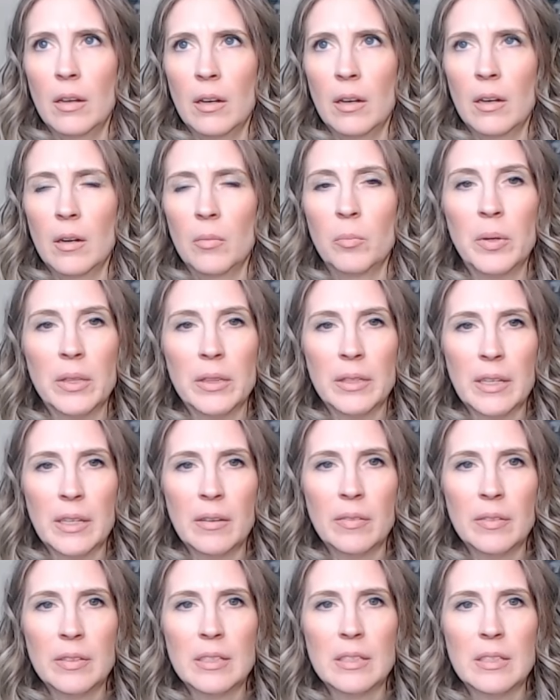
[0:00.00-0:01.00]
uh,
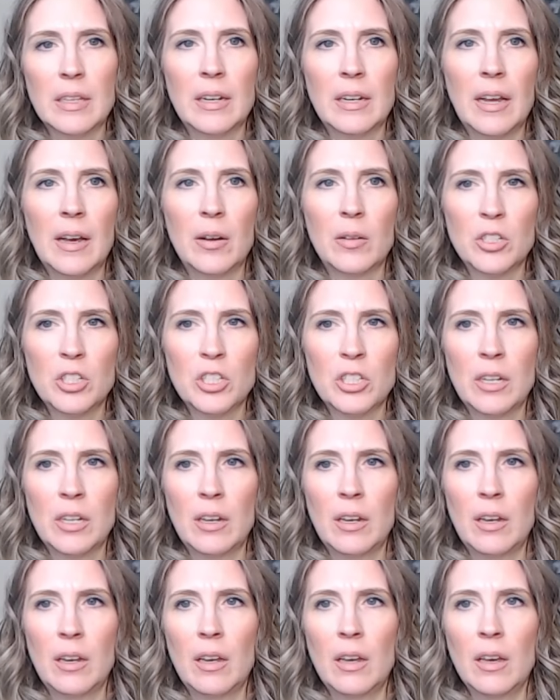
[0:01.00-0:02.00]
beliefs and how
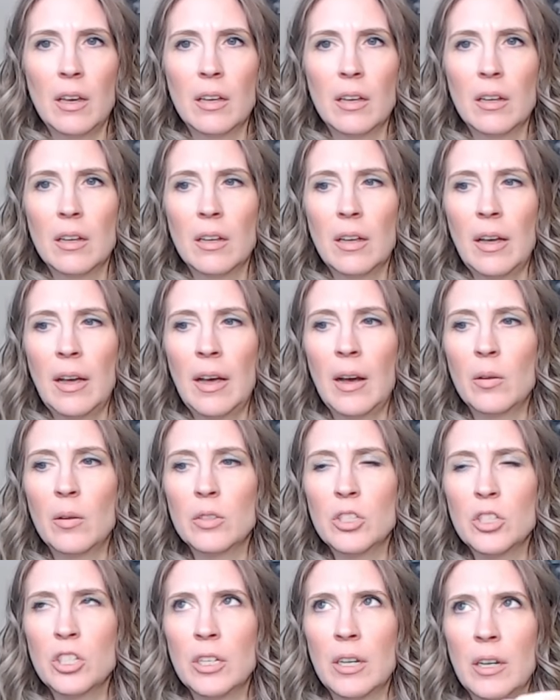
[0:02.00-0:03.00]
she how
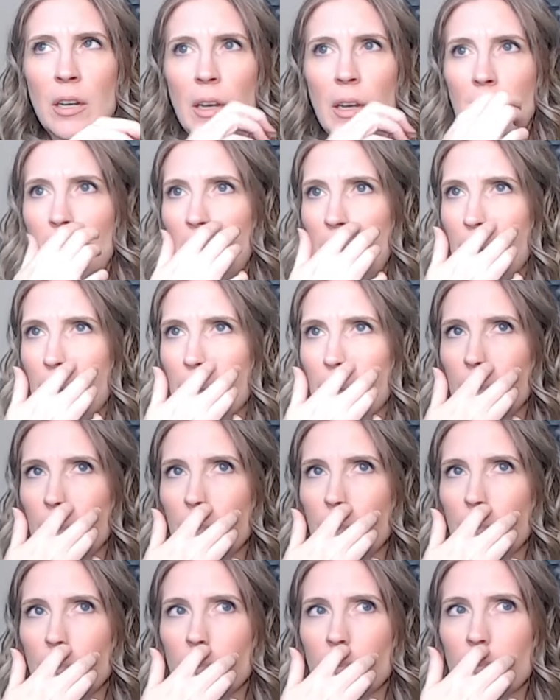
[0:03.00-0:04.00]
she
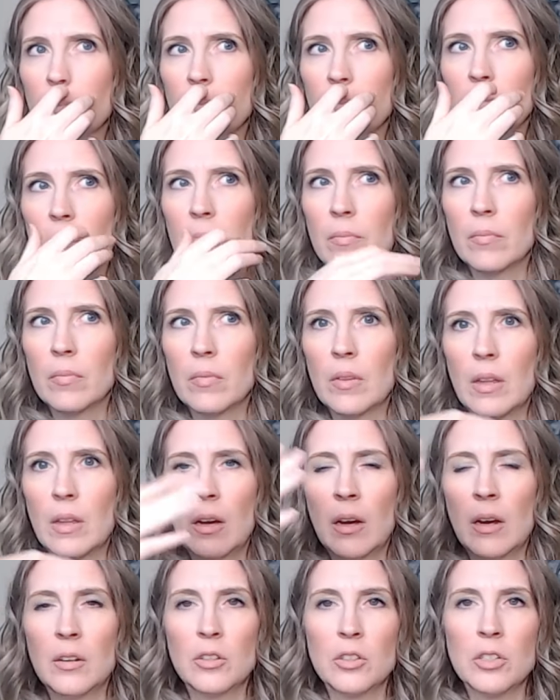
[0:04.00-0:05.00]

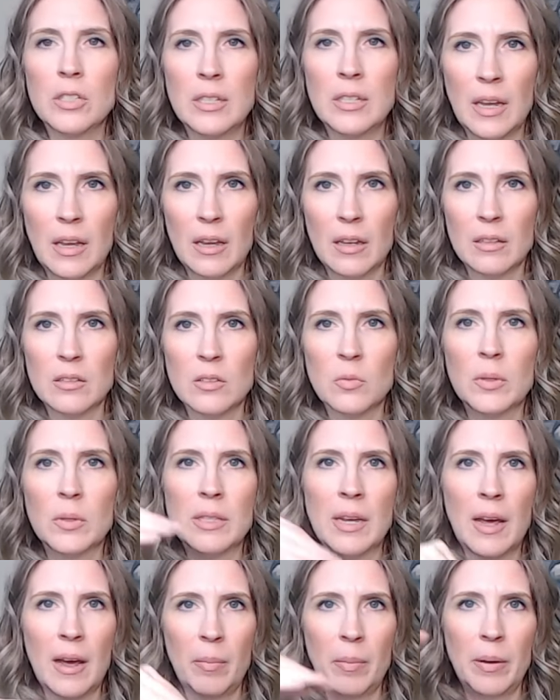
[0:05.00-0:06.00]
understands
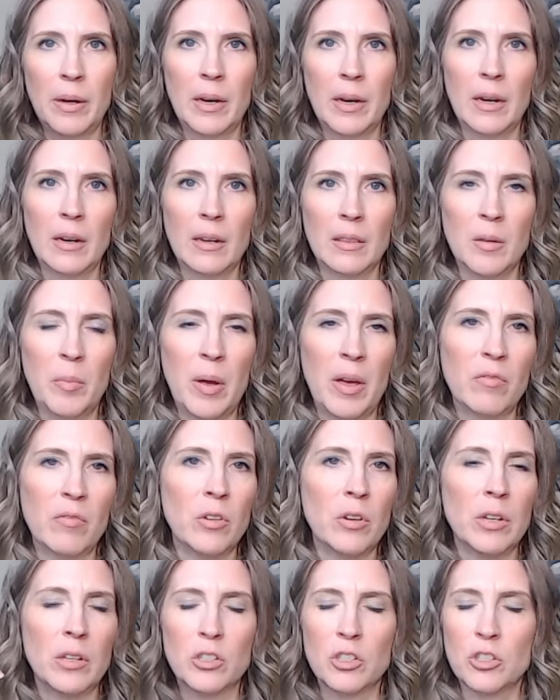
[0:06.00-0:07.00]
what's happening in the pet
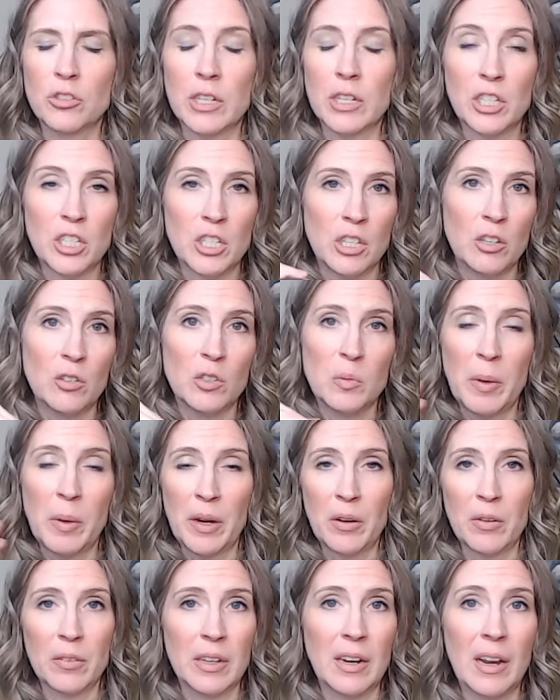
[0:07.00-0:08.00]
food industry. She knows
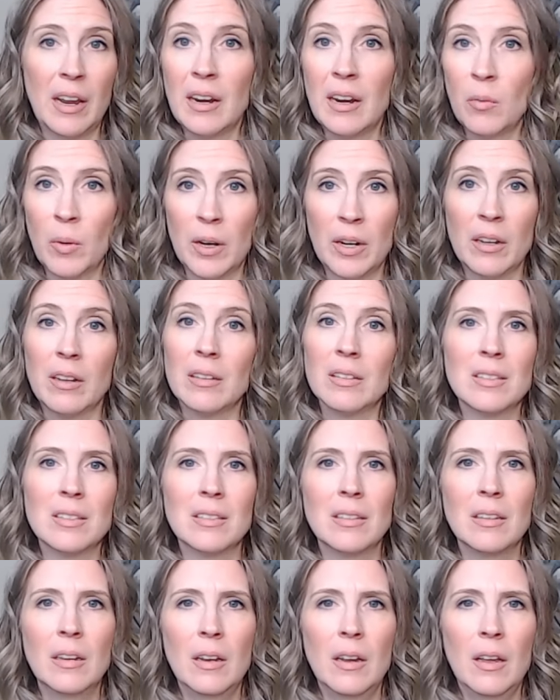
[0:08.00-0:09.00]
better than anyone else
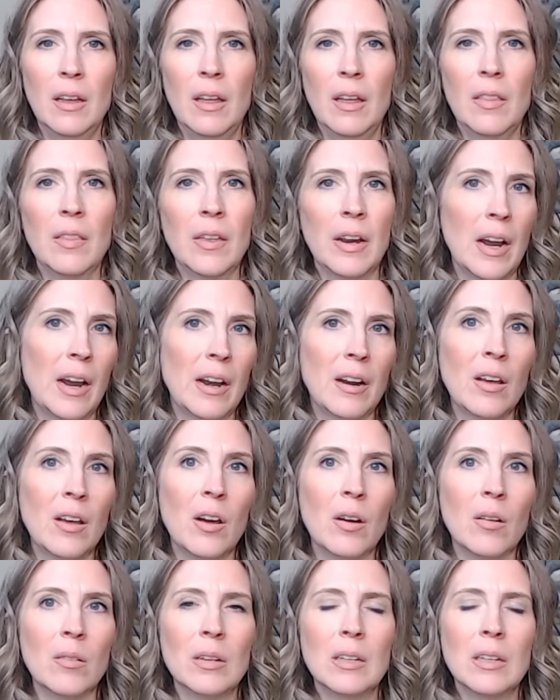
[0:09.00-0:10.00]
that I
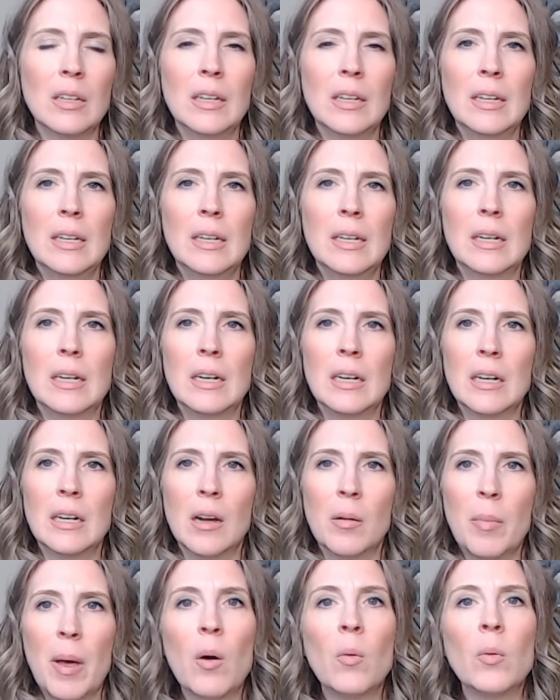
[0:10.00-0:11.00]
know uh,
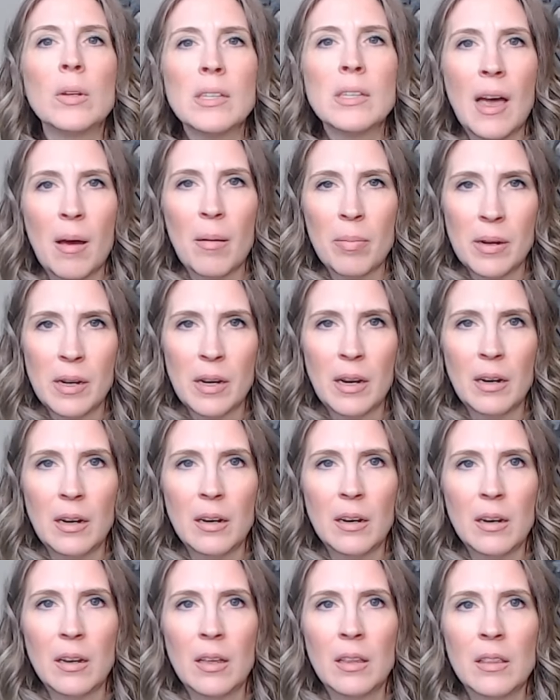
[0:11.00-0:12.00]
about what's
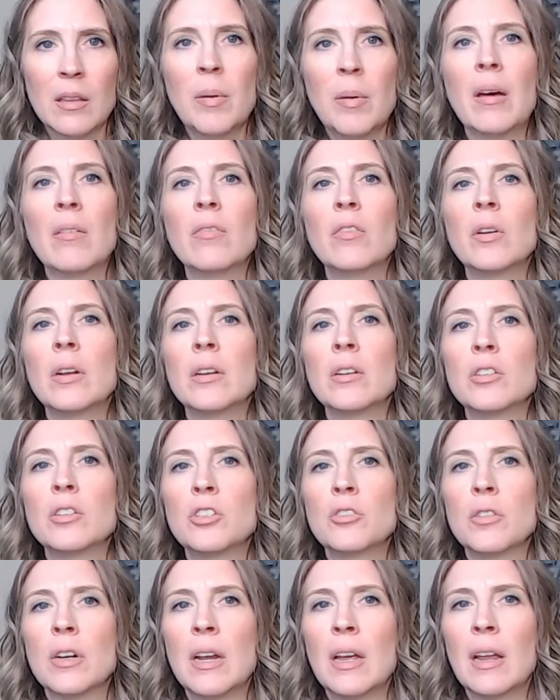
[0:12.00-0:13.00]
happening in the pet food
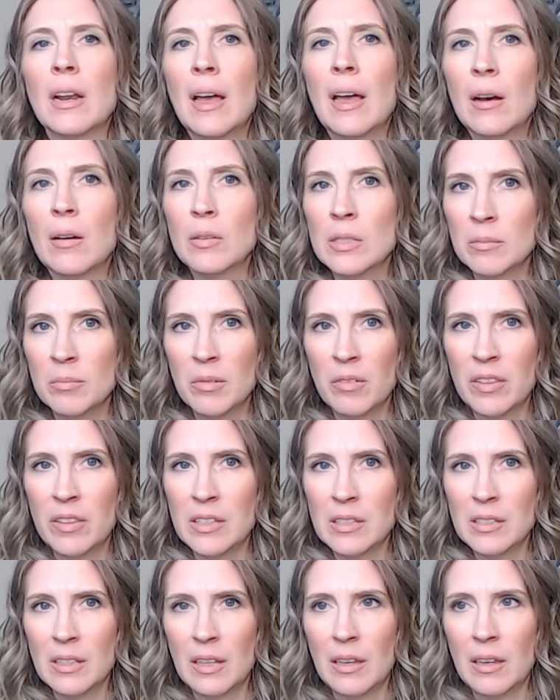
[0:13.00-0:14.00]
industry and how some of
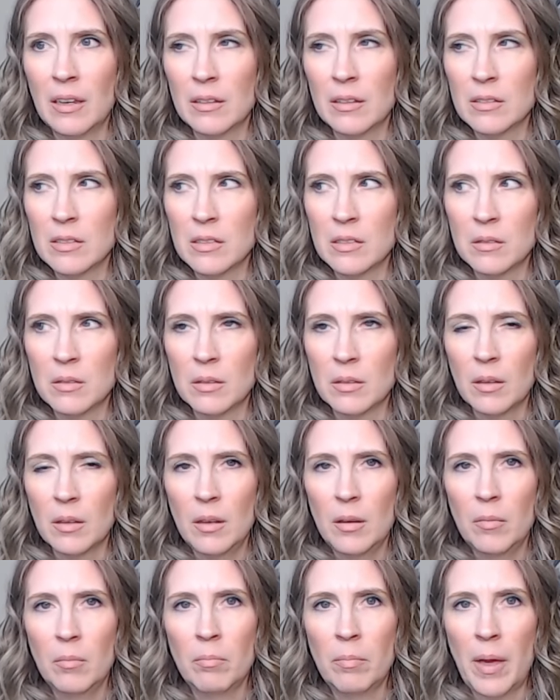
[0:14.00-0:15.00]
these things
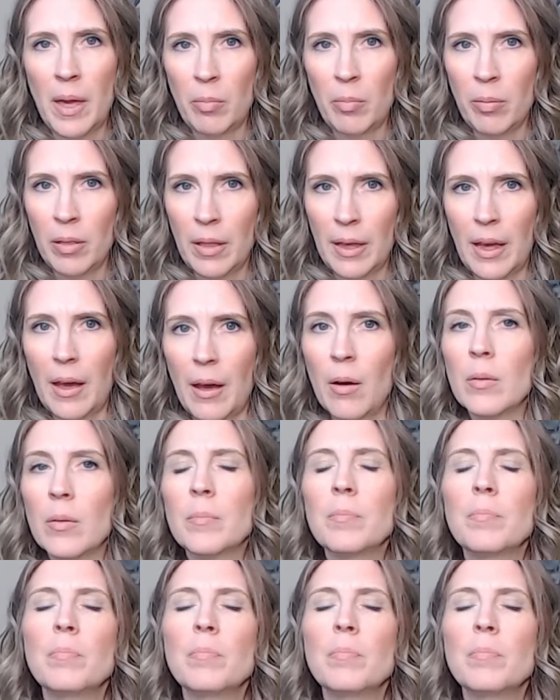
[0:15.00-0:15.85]
may play out.